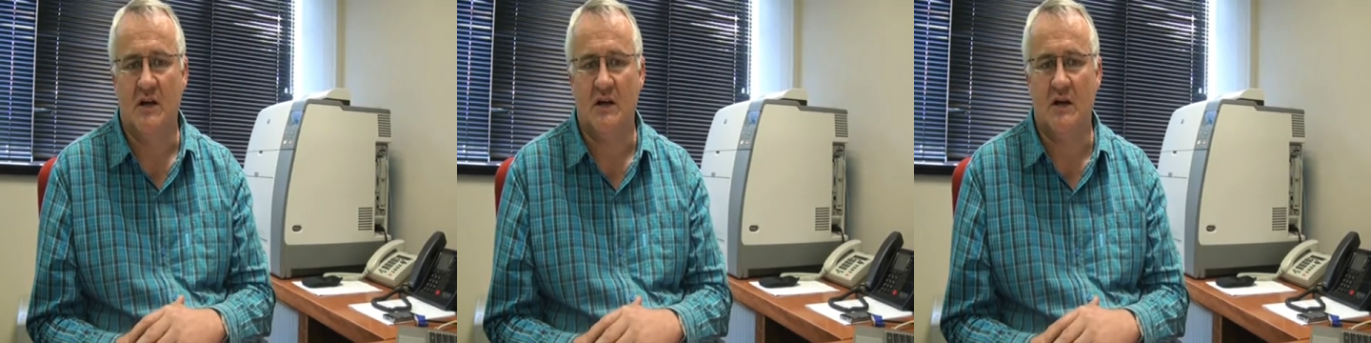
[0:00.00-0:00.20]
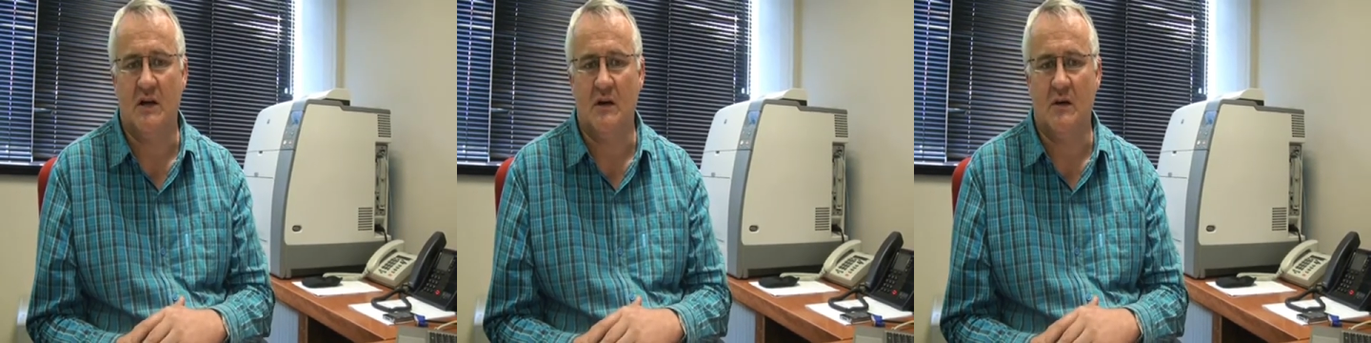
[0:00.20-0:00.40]

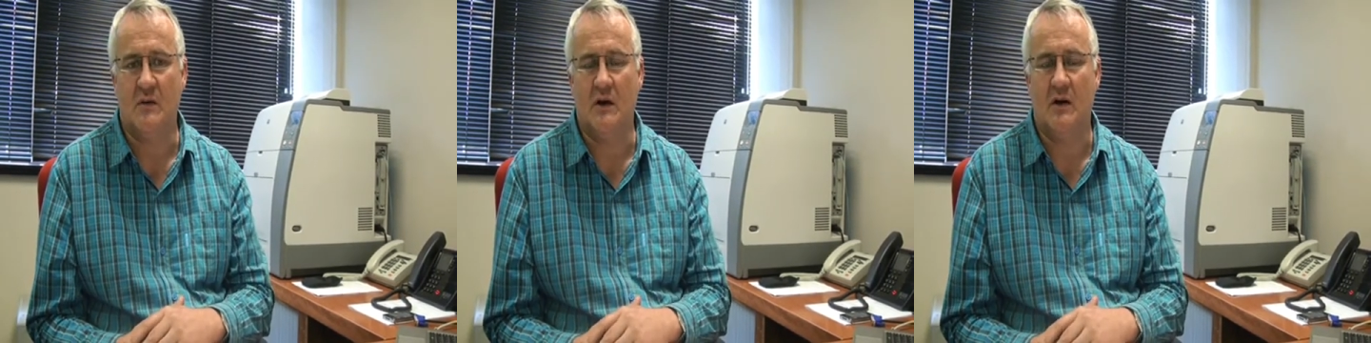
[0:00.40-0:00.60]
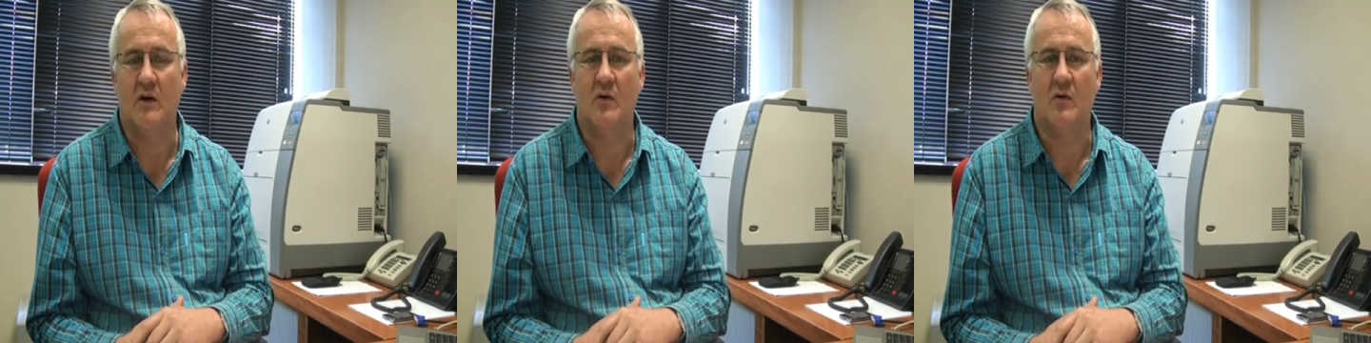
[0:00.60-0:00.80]

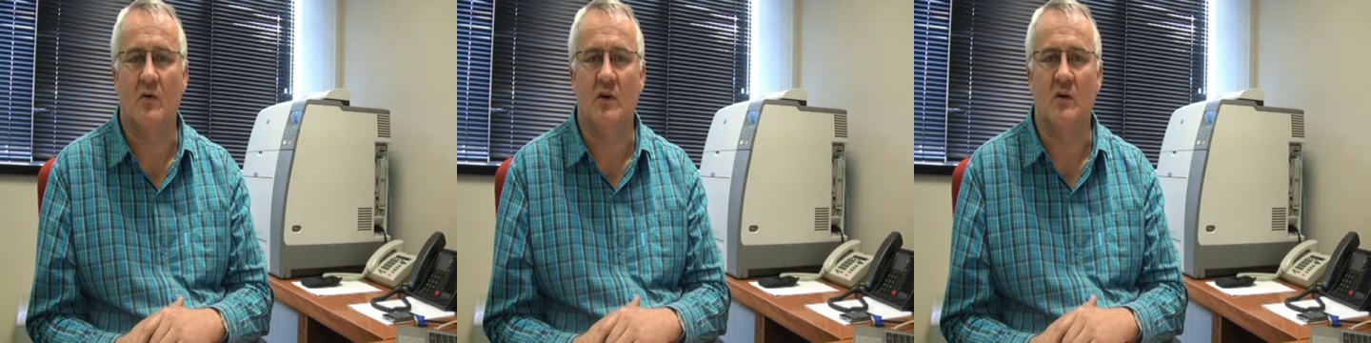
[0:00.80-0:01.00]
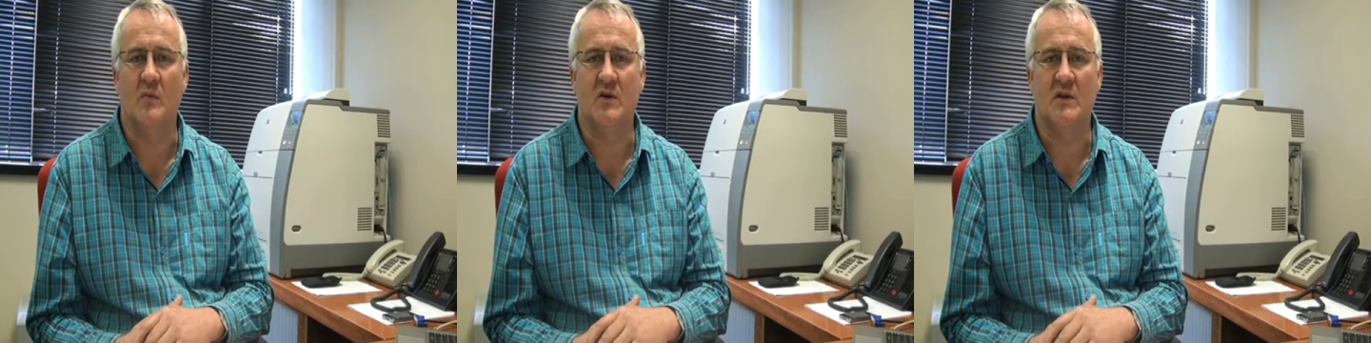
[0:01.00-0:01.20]
a local
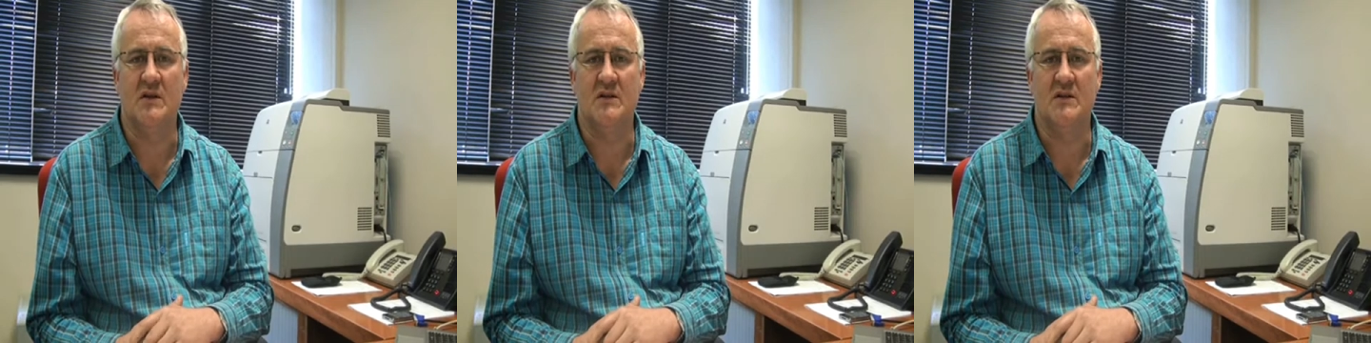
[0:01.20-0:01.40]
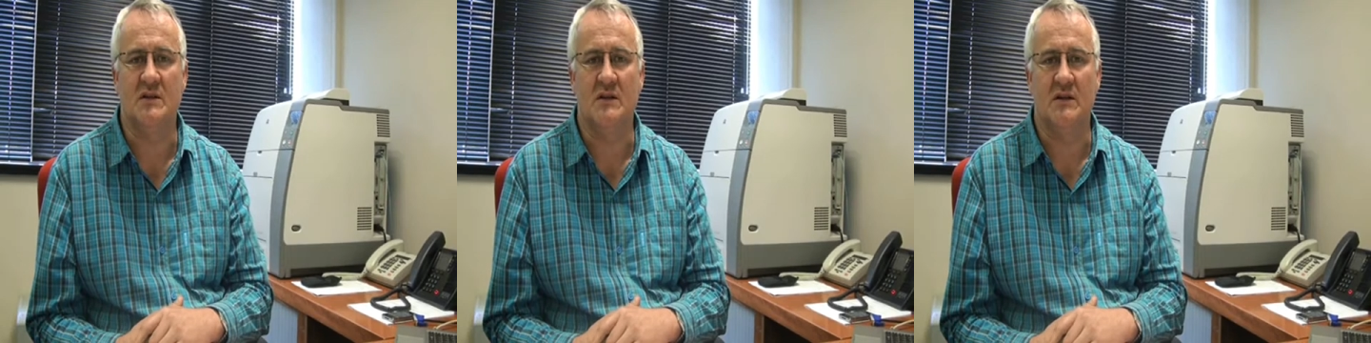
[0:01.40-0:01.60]

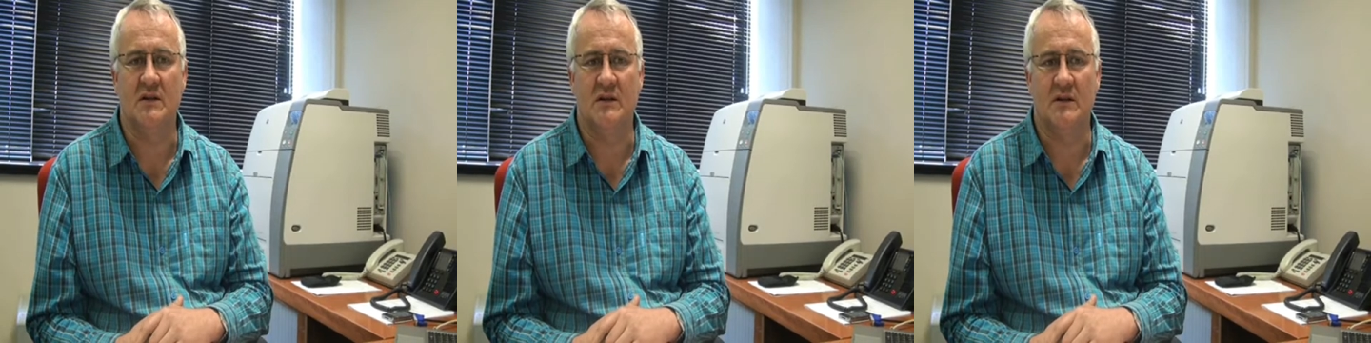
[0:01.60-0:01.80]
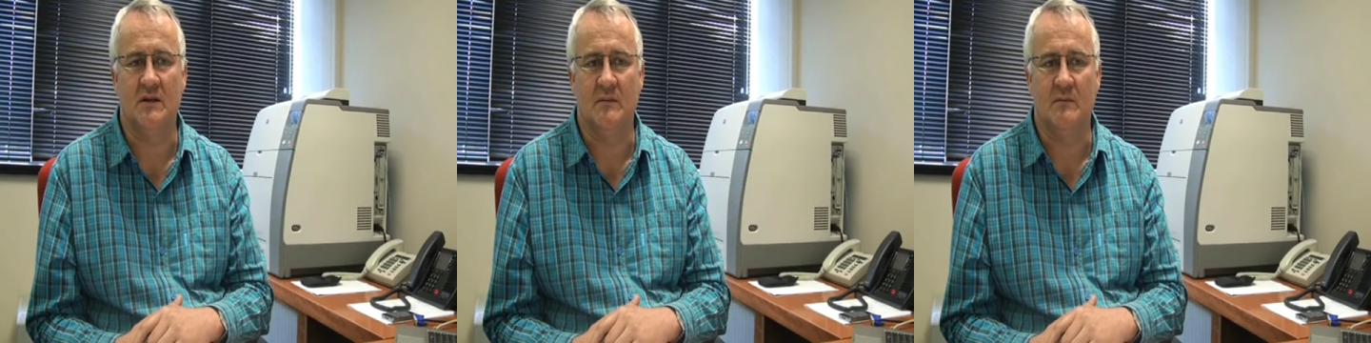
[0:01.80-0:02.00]

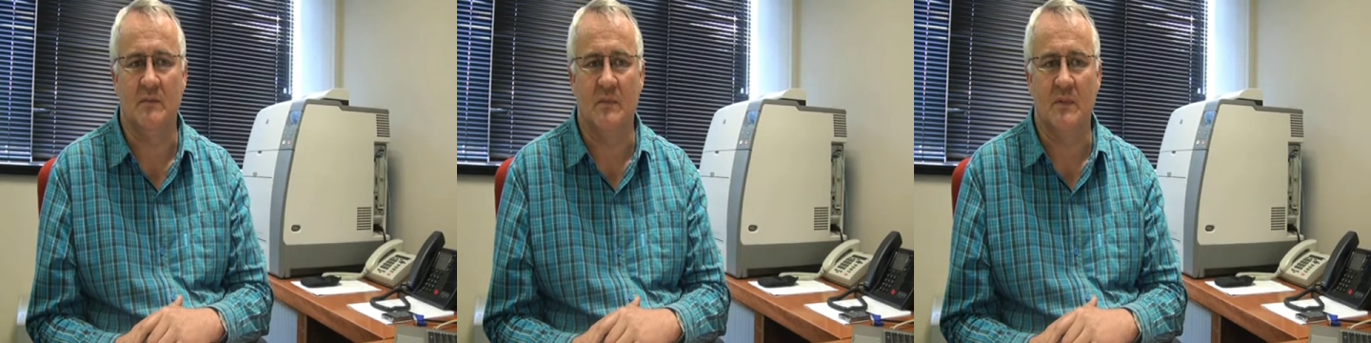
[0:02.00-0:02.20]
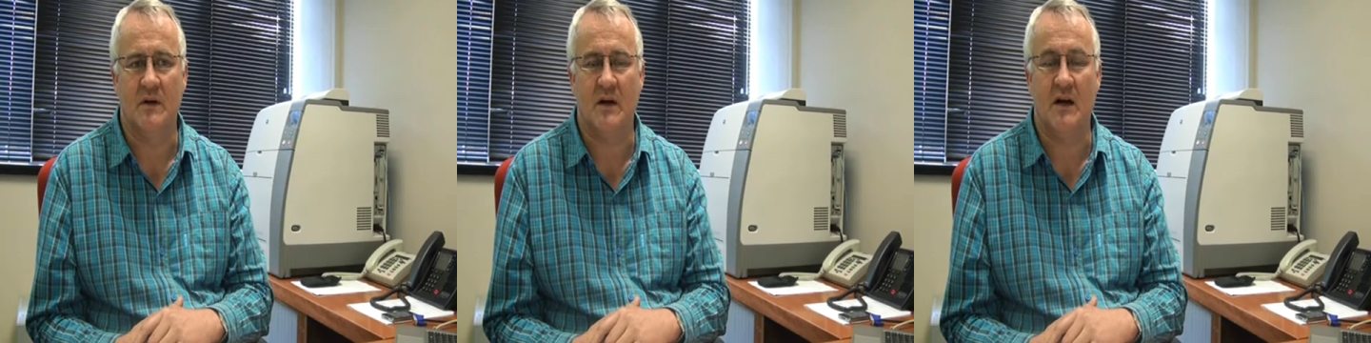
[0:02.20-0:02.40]
community,
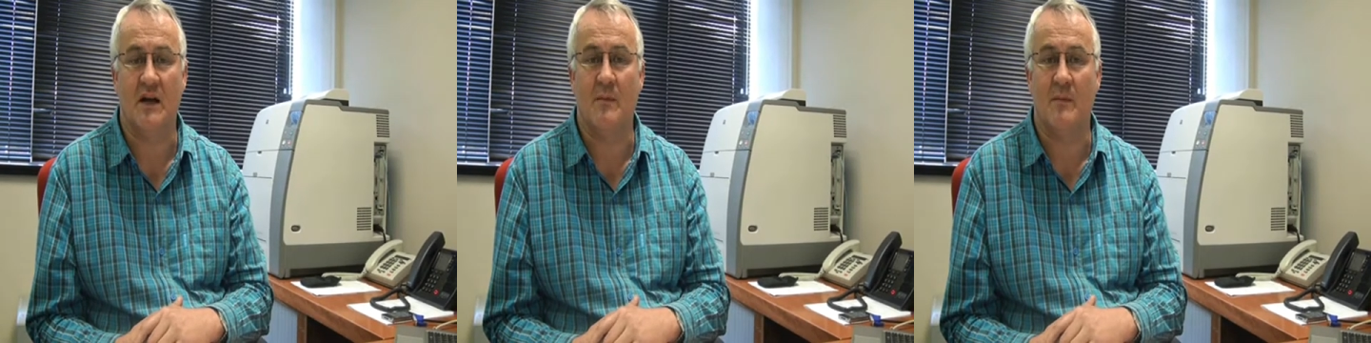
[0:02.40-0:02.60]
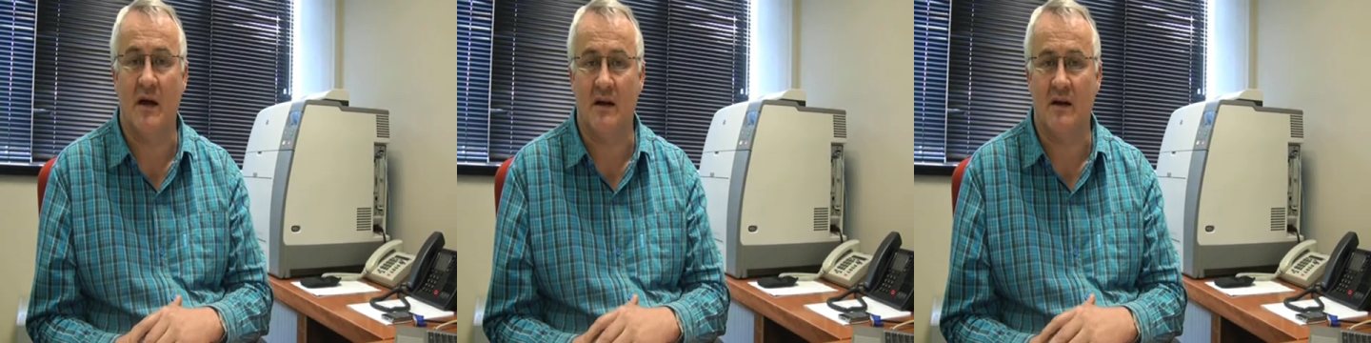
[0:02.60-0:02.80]

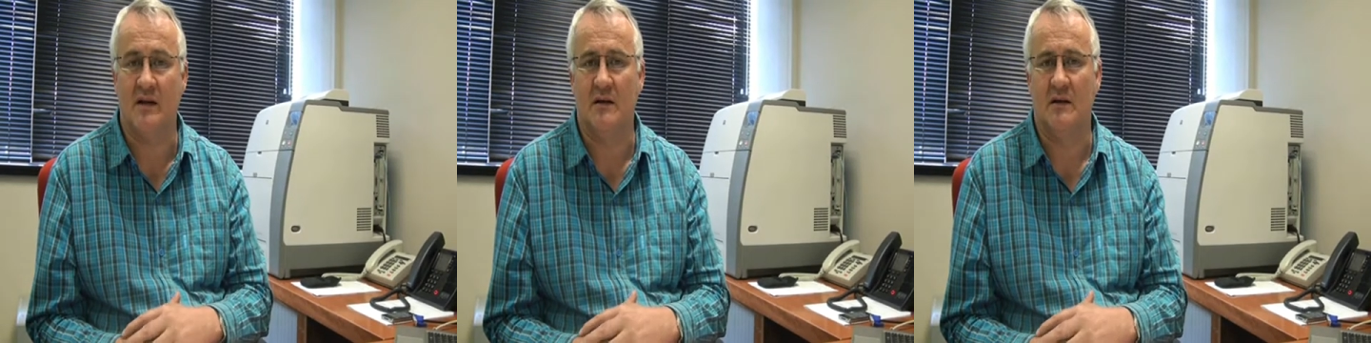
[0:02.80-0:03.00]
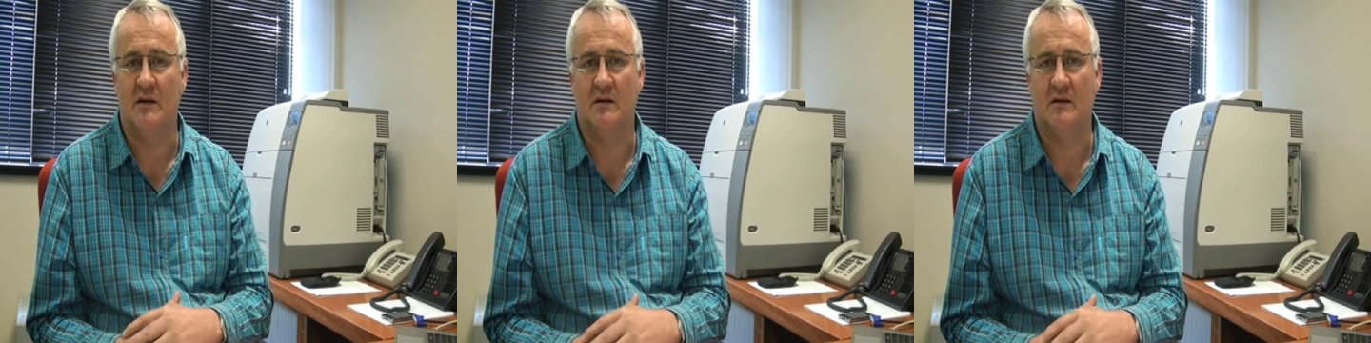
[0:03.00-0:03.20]
Kayamandi.